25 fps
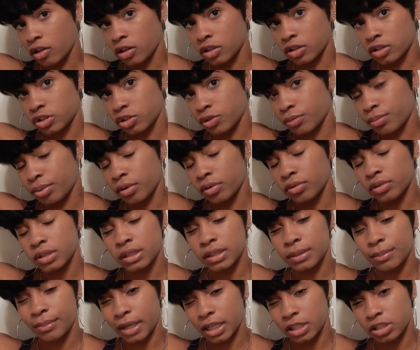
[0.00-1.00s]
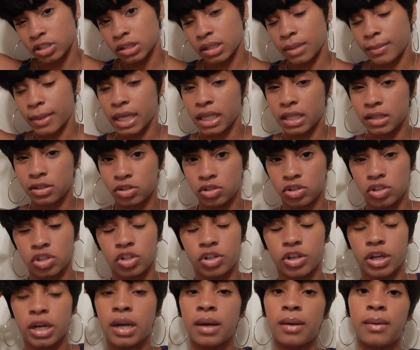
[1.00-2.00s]
I'll also post some pictures on my
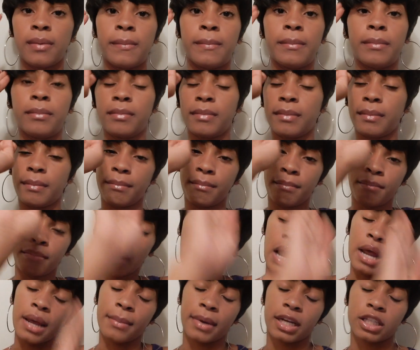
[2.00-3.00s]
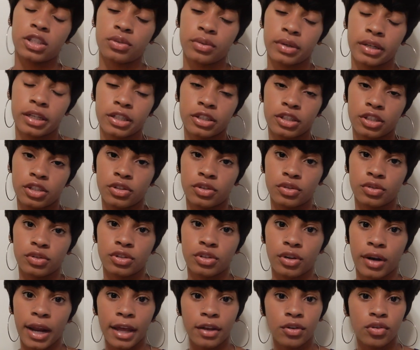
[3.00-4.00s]
Instagram, probably my Twitter too,
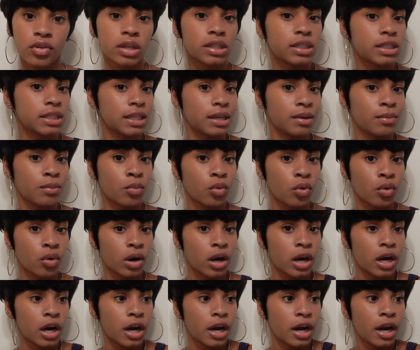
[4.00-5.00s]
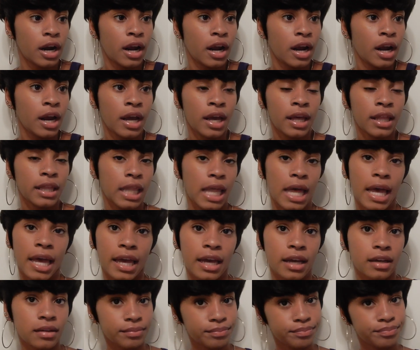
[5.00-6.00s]
so that you can see more
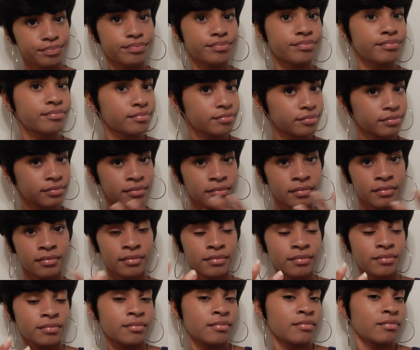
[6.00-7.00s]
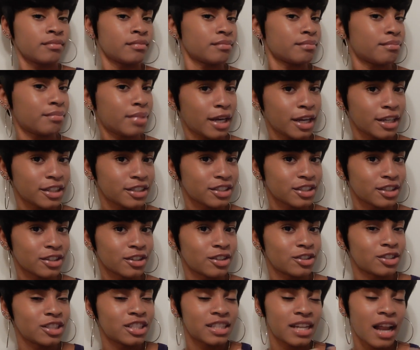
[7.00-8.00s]
like
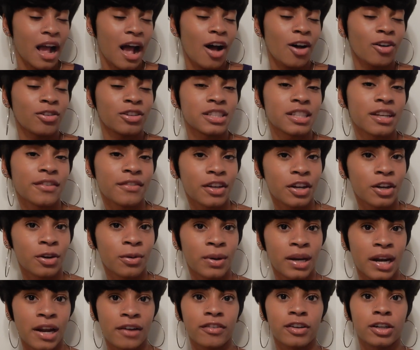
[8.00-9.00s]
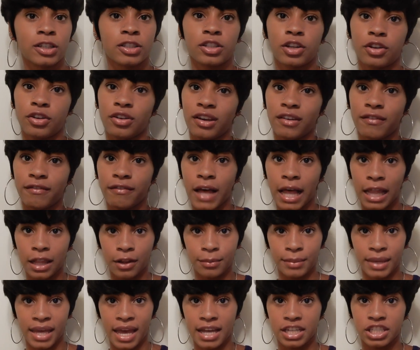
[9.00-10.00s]
pictures, styles of it or whatever. So you can
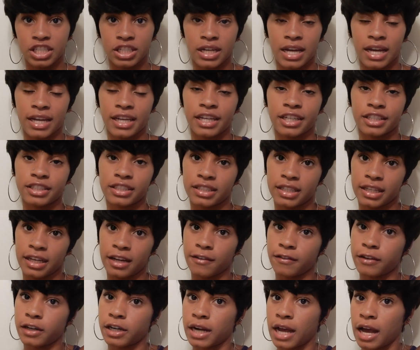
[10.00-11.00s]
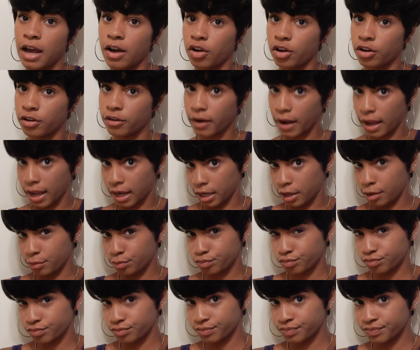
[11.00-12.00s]
follow me at Janai Kirsten if you're not
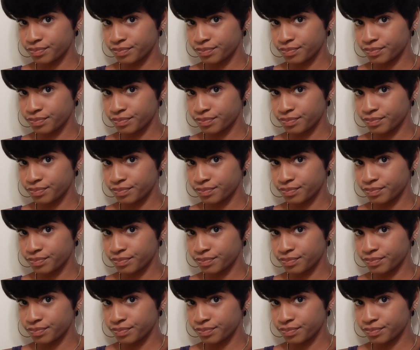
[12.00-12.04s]
already.